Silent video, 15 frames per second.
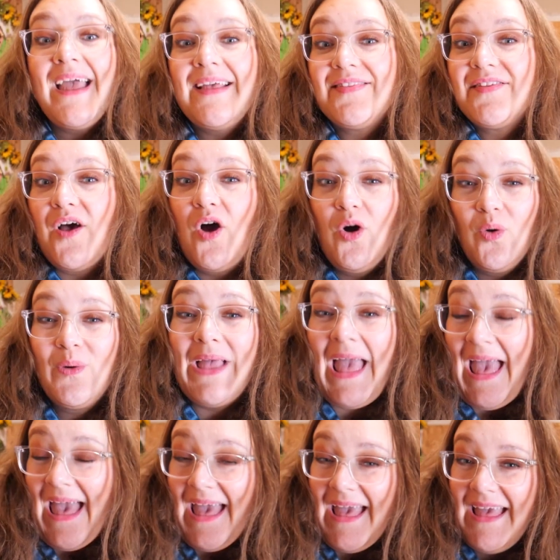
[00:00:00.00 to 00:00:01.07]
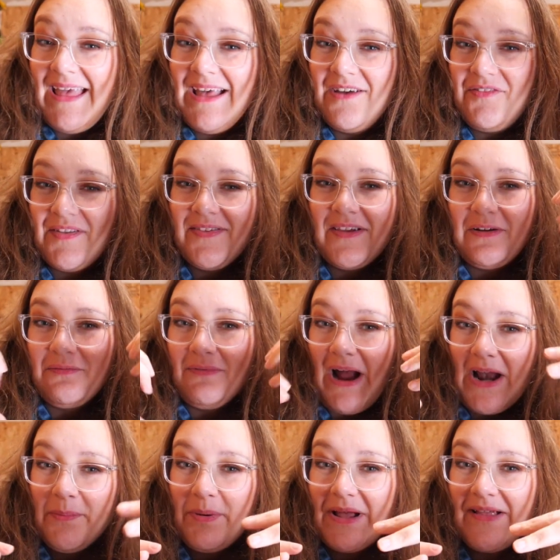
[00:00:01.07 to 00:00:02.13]
It's okay if it's like
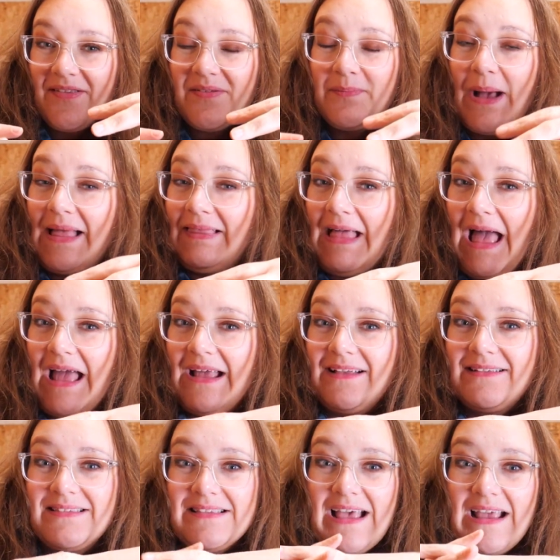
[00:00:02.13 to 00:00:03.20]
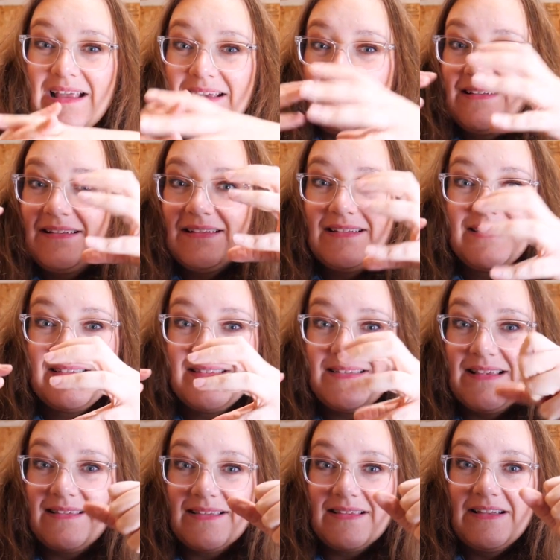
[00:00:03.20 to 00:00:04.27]
right up against my legs, like
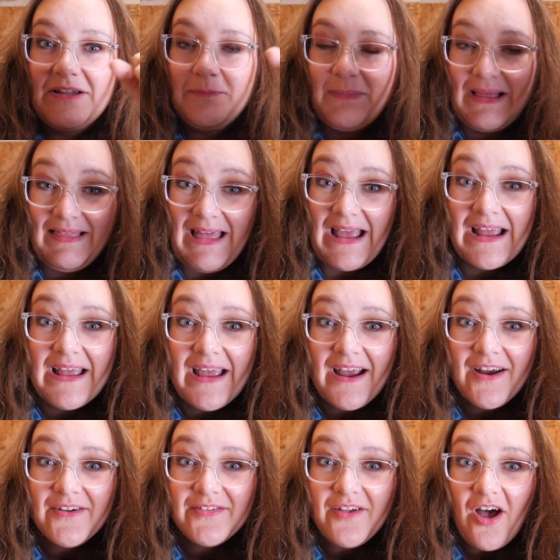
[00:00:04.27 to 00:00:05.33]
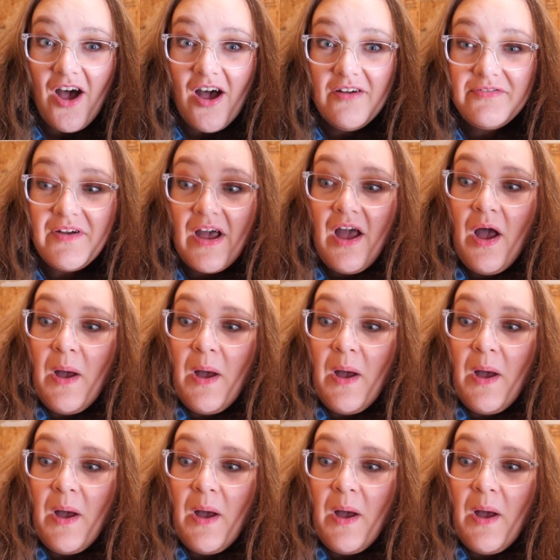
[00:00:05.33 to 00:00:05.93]
sizzling my leg hairs off,